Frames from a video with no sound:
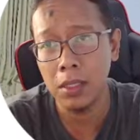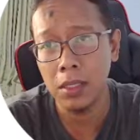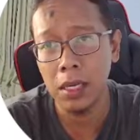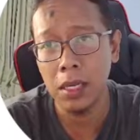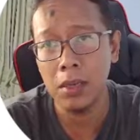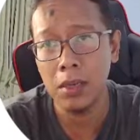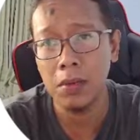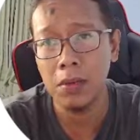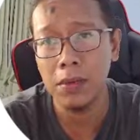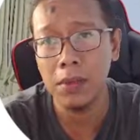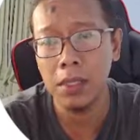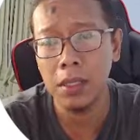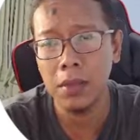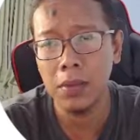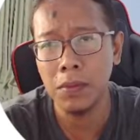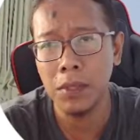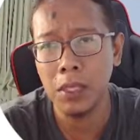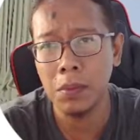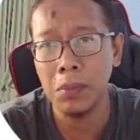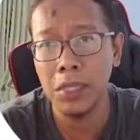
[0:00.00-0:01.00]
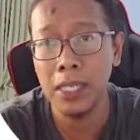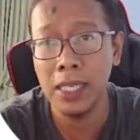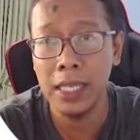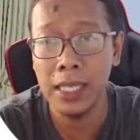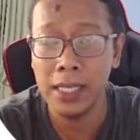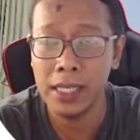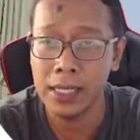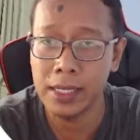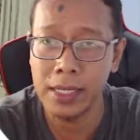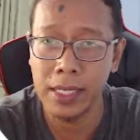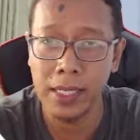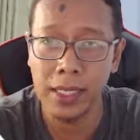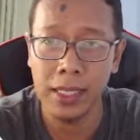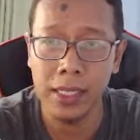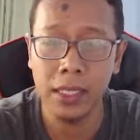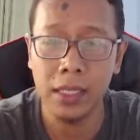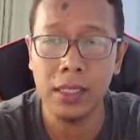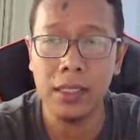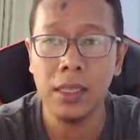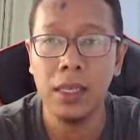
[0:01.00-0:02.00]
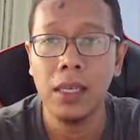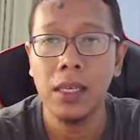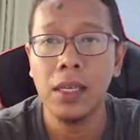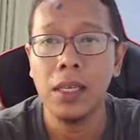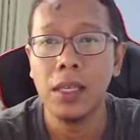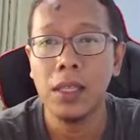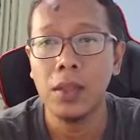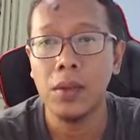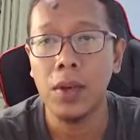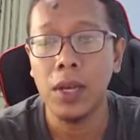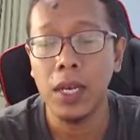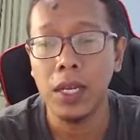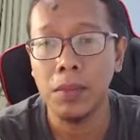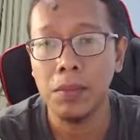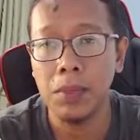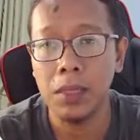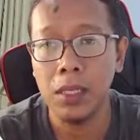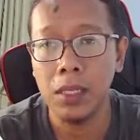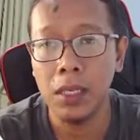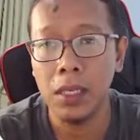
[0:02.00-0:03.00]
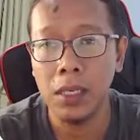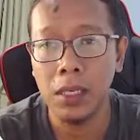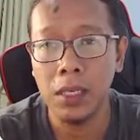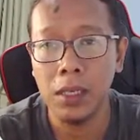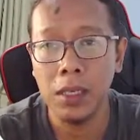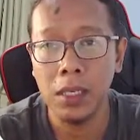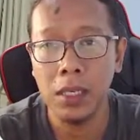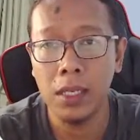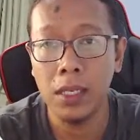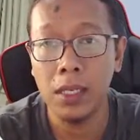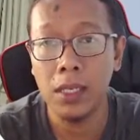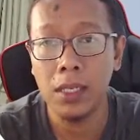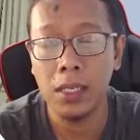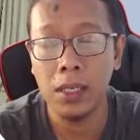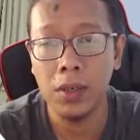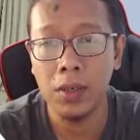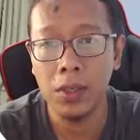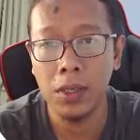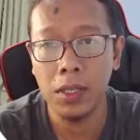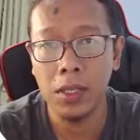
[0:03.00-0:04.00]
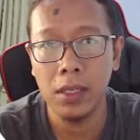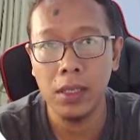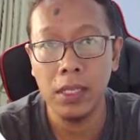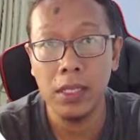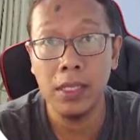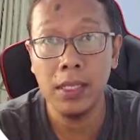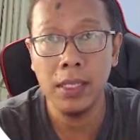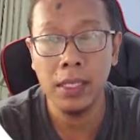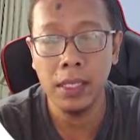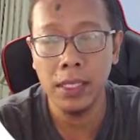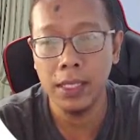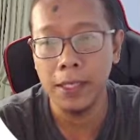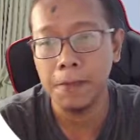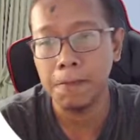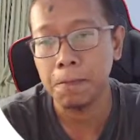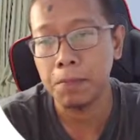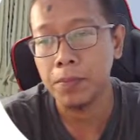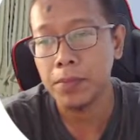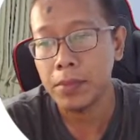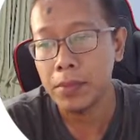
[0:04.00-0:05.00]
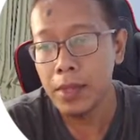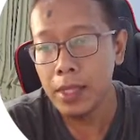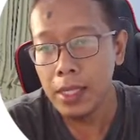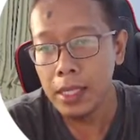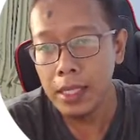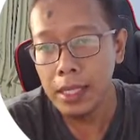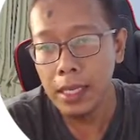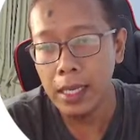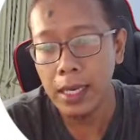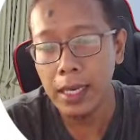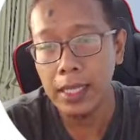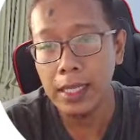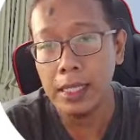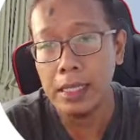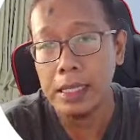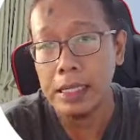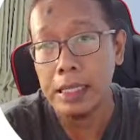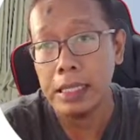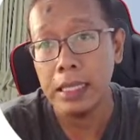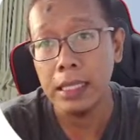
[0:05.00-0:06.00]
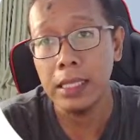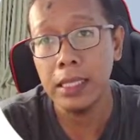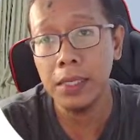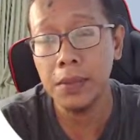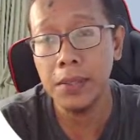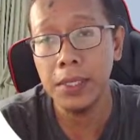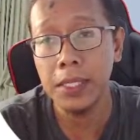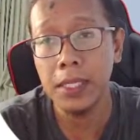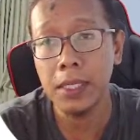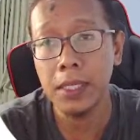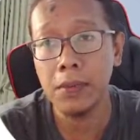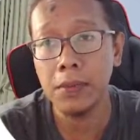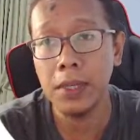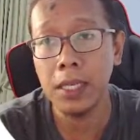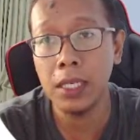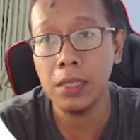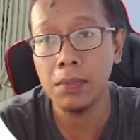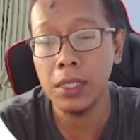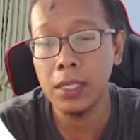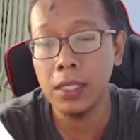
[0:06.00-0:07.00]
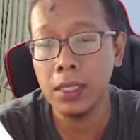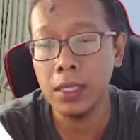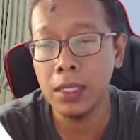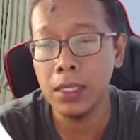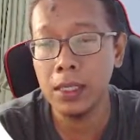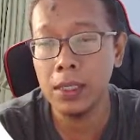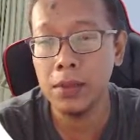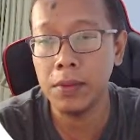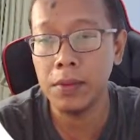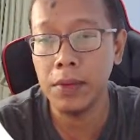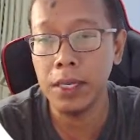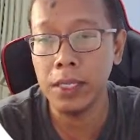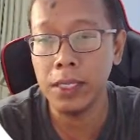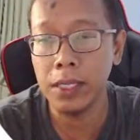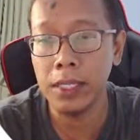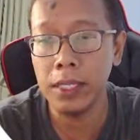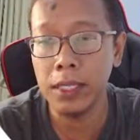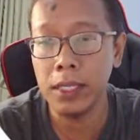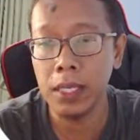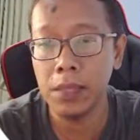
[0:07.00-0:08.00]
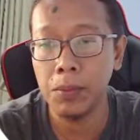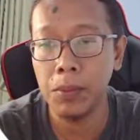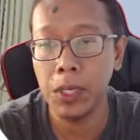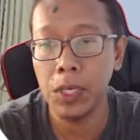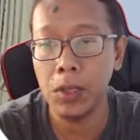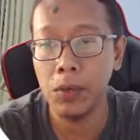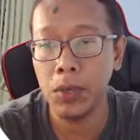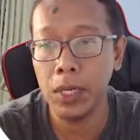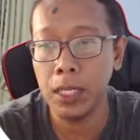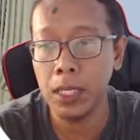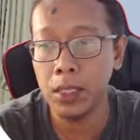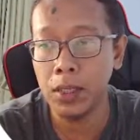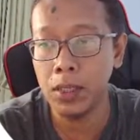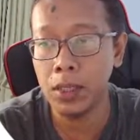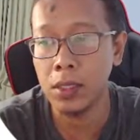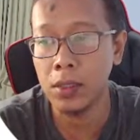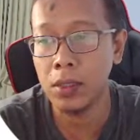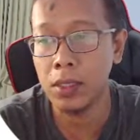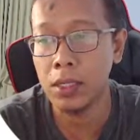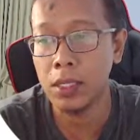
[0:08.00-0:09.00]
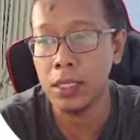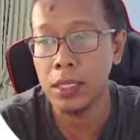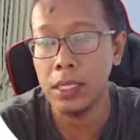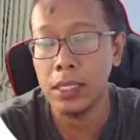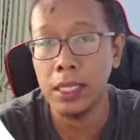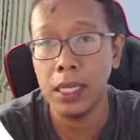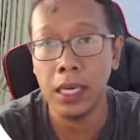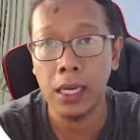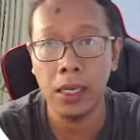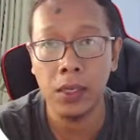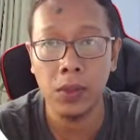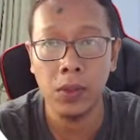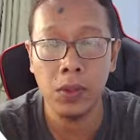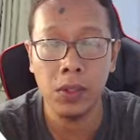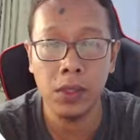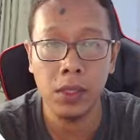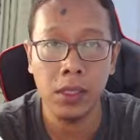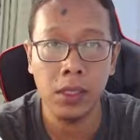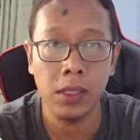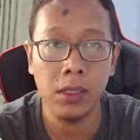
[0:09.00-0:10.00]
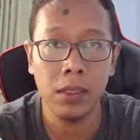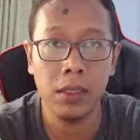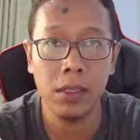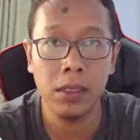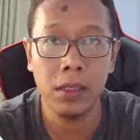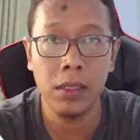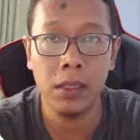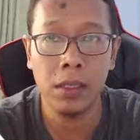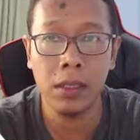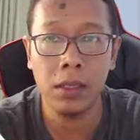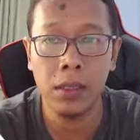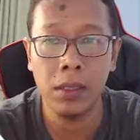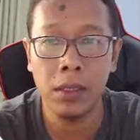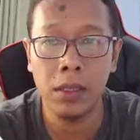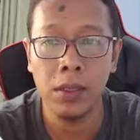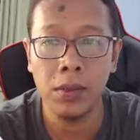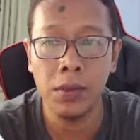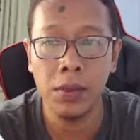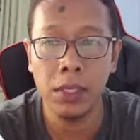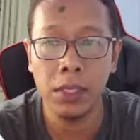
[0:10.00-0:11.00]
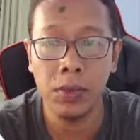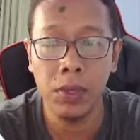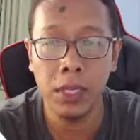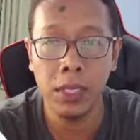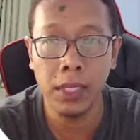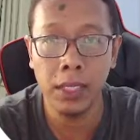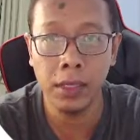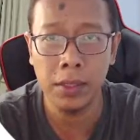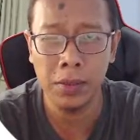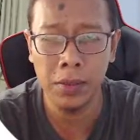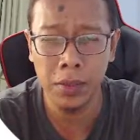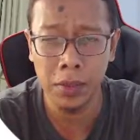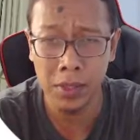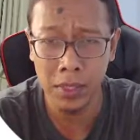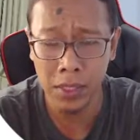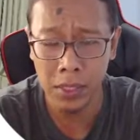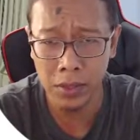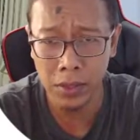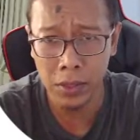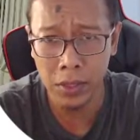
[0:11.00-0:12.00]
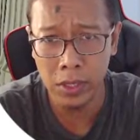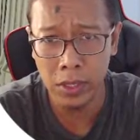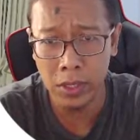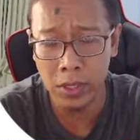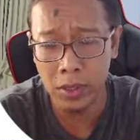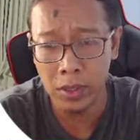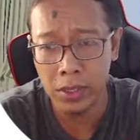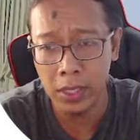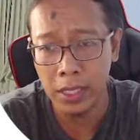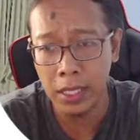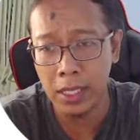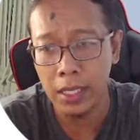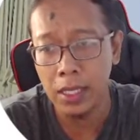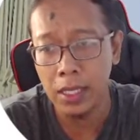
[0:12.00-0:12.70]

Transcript: yeah, for beginners, I think, to help learn the code easier. And this feature available since version 3.1 on the dark code on the Visual Studio Code, yeah.